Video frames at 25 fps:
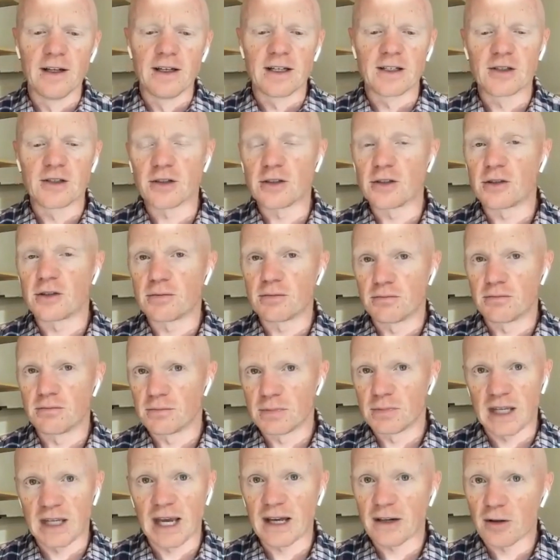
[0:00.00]
until you
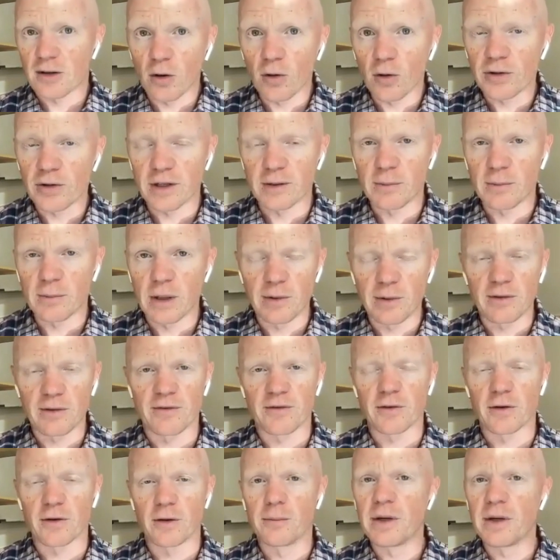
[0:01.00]
can't hold it, maybe
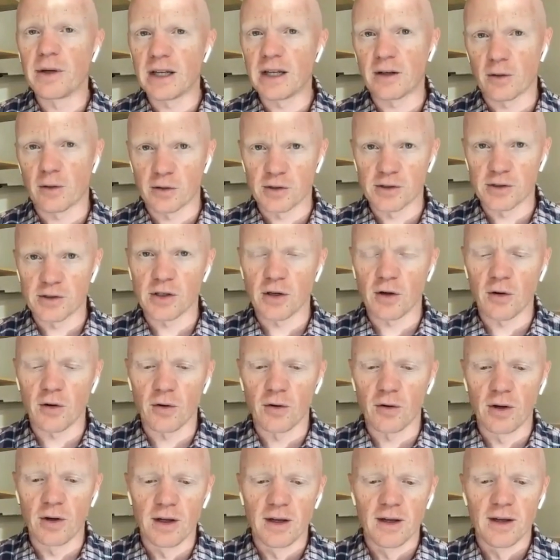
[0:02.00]
for a minute or
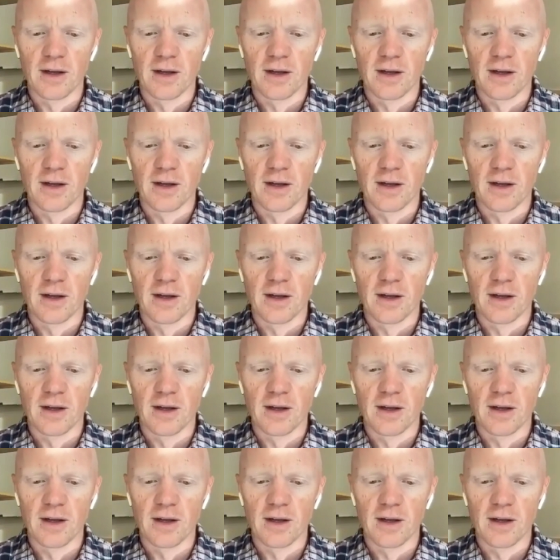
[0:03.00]
so.